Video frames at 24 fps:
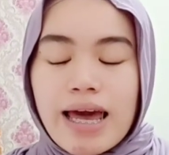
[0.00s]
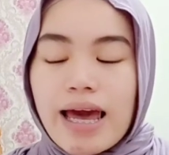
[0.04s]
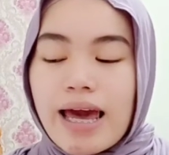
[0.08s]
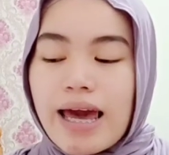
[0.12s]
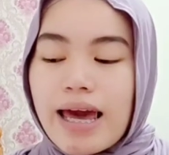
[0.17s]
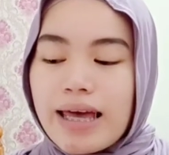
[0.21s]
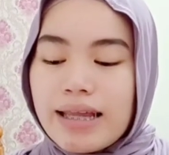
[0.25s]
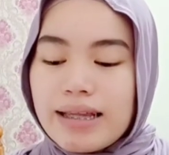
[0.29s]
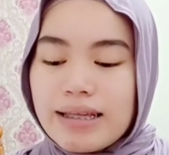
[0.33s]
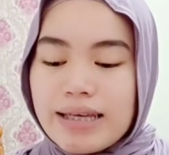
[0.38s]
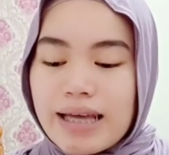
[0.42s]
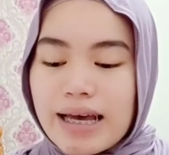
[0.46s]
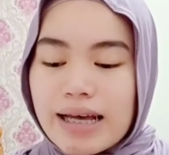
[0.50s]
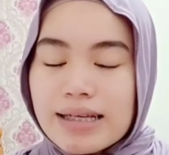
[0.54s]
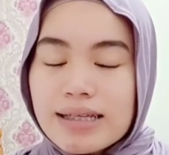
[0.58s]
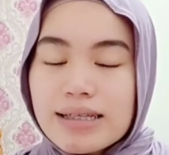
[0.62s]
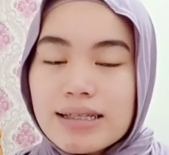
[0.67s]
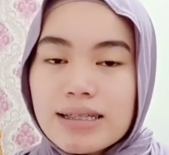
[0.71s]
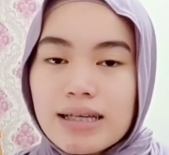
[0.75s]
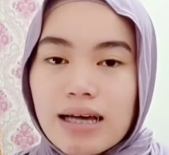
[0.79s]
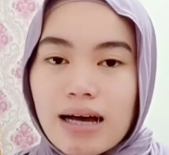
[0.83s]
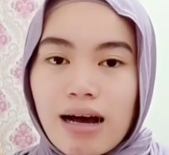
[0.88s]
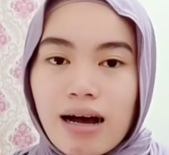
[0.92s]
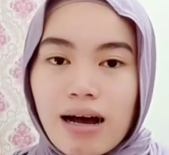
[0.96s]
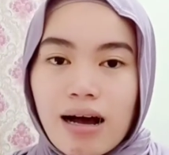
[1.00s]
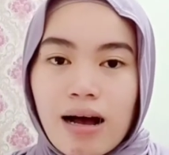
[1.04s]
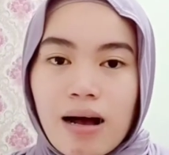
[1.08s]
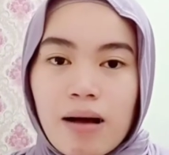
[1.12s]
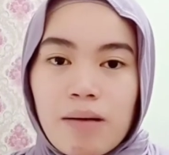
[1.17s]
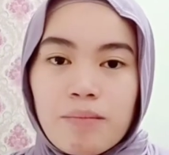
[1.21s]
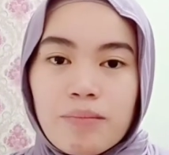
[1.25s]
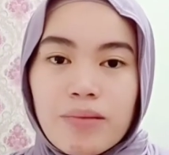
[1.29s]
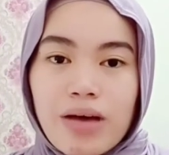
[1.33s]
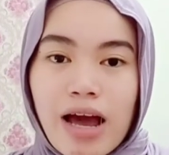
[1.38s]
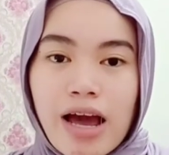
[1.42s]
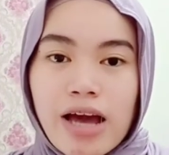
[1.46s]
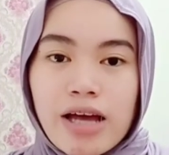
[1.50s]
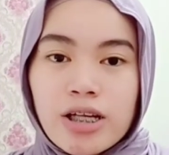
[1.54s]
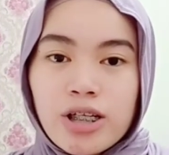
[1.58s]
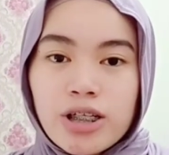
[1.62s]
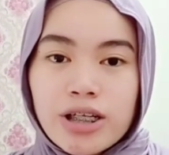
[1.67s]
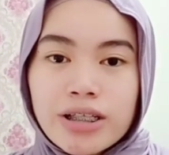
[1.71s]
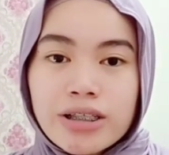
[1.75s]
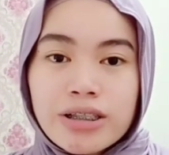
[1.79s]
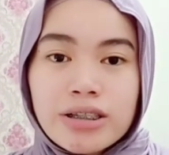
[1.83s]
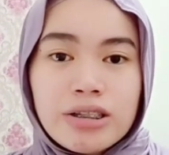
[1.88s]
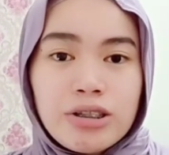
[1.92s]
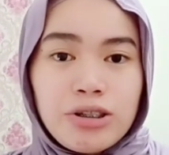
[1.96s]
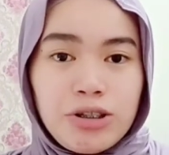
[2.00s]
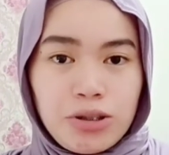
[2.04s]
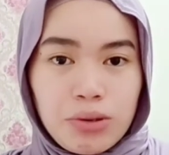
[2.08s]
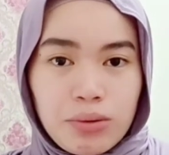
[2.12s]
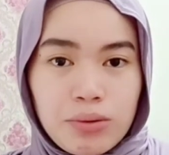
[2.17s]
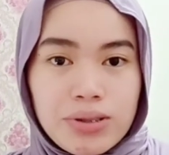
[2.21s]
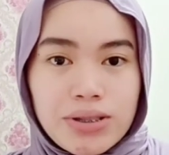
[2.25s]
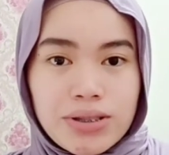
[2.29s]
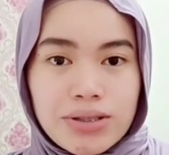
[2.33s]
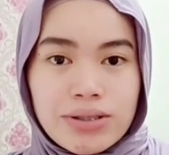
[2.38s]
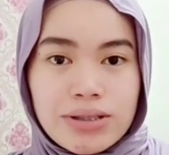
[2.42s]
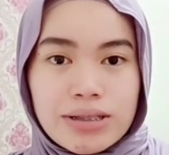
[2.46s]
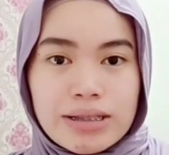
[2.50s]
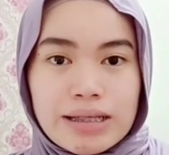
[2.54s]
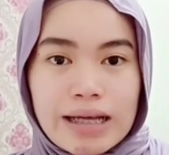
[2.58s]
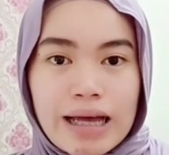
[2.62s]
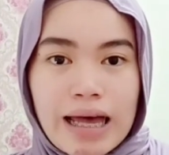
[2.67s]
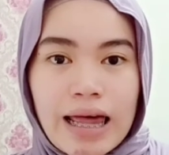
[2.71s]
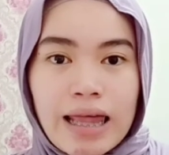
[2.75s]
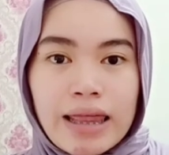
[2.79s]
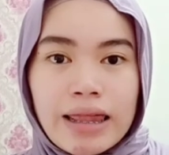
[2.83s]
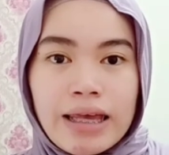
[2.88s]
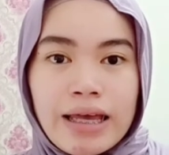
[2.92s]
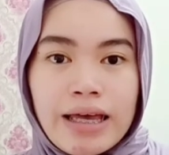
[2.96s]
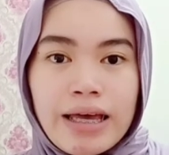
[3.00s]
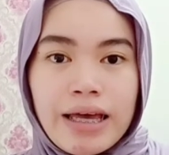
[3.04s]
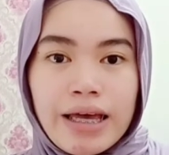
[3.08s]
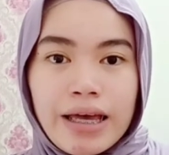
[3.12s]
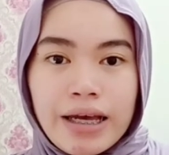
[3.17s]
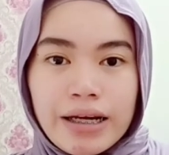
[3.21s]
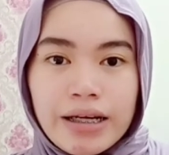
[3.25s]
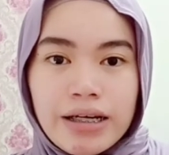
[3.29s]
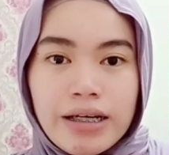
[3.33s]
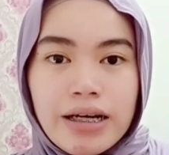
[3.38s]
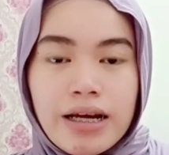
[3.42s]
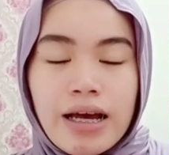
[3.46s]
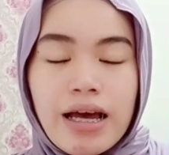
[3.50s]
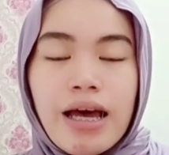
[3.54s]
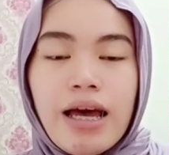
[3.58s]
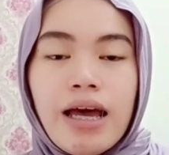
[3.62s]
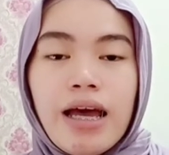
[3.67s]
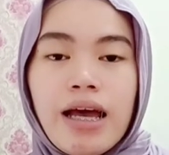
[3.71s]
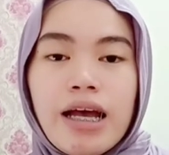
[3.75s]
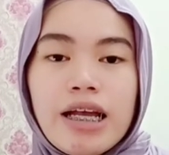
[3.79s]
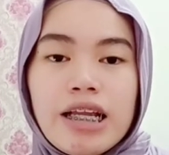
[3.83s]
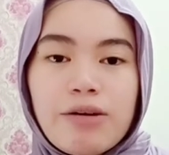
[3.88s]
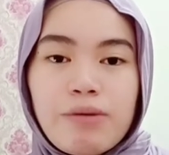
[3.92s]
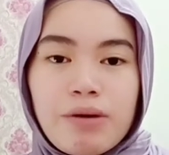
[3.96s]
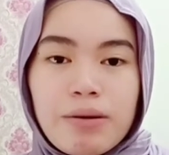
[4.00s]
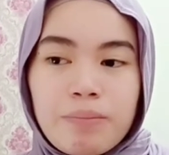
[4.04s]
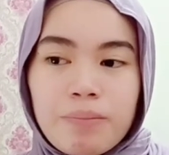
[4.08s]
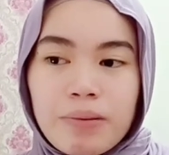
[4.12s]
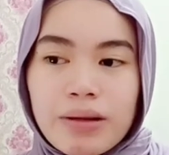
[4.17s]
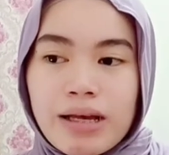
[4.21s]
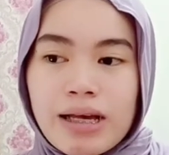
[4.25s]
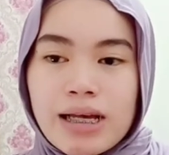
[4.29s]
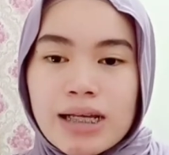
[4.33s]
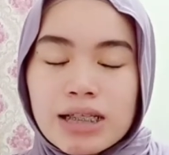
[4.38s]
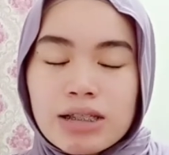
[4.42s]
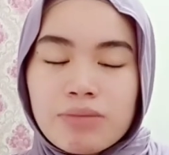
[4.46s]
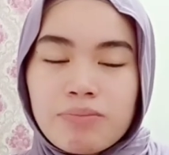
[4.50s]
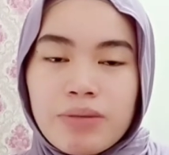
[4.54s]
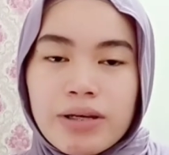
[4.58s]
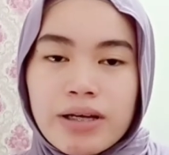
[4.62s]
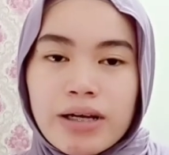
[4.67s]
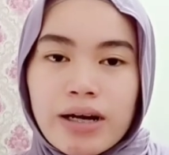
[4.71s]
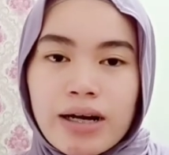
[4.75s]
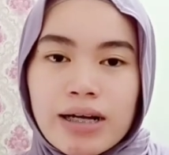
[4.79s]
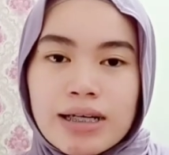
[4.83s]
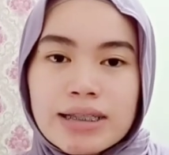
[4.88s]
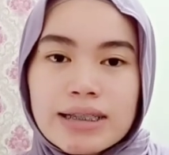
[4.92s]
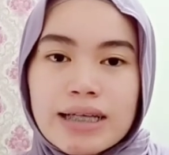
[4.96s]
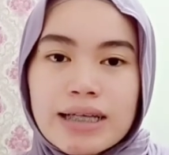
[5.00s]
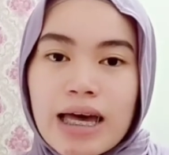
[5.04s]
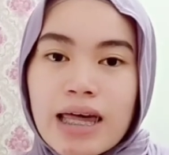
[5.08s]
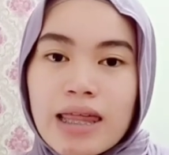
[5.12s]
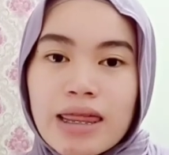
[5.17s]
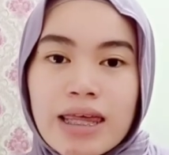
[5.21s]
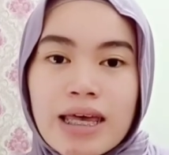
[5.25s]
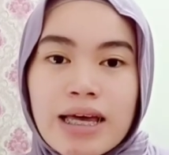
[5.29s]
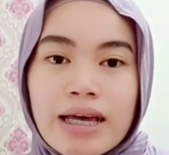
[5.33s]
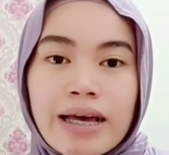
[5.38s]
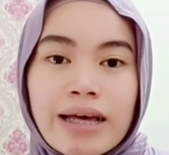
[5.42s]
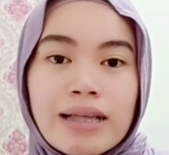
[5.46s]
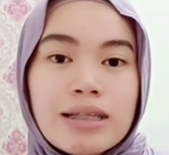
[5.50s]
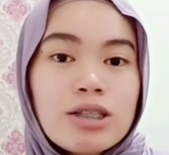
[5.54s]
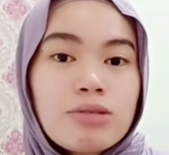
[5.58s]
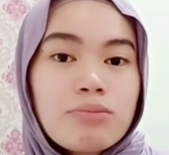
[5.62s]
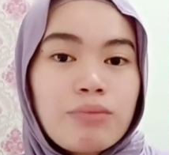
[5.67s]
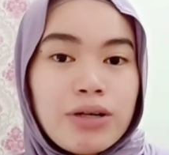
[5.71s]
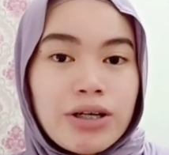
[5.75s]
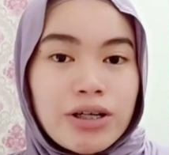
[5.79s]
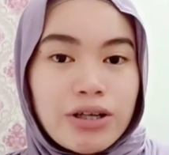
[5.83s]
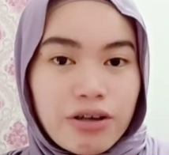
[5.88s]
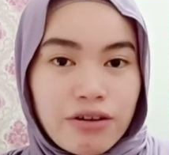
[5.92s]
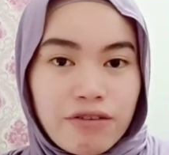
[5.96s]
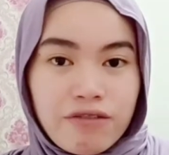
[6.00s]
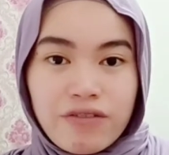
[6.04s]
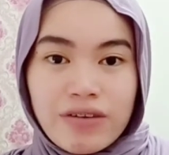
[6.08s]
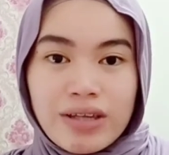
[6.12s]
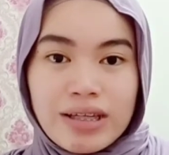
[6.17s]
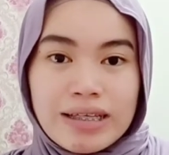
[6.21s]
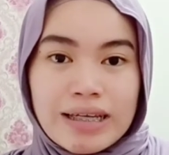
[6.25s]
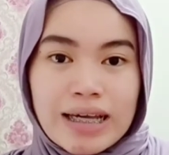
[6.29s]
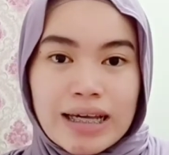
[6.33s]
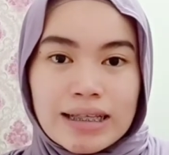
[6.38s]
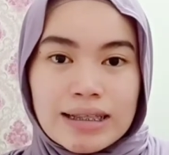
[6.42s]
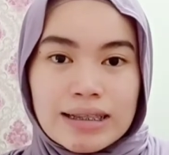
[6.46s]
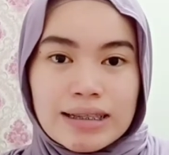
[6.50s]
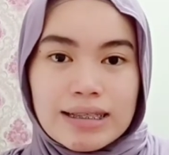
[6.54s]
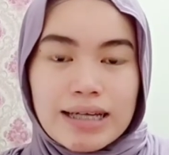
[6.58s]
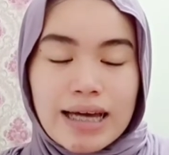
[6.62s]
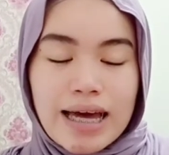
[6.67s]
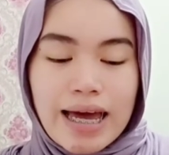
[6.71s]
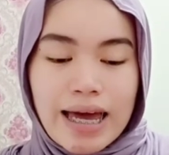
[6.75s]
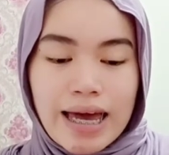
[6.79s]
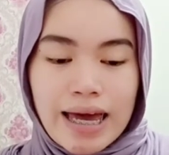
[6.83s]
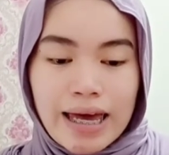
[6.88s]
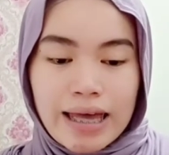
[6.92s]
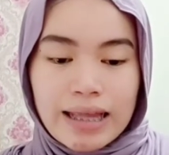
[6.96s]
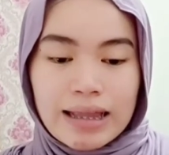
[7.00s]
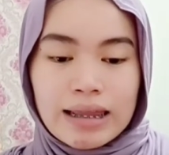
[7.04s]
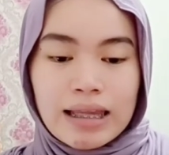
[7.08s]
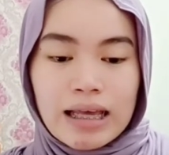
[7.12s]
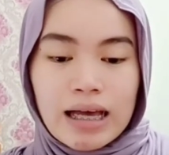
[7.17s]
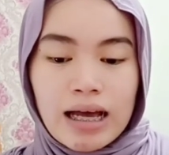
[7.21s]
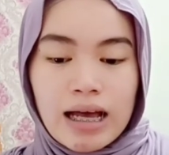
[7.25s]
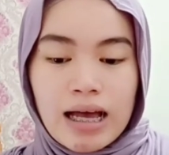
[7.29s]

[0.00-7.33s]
And yes, I just chose to study here in our place because I think it's more convenient and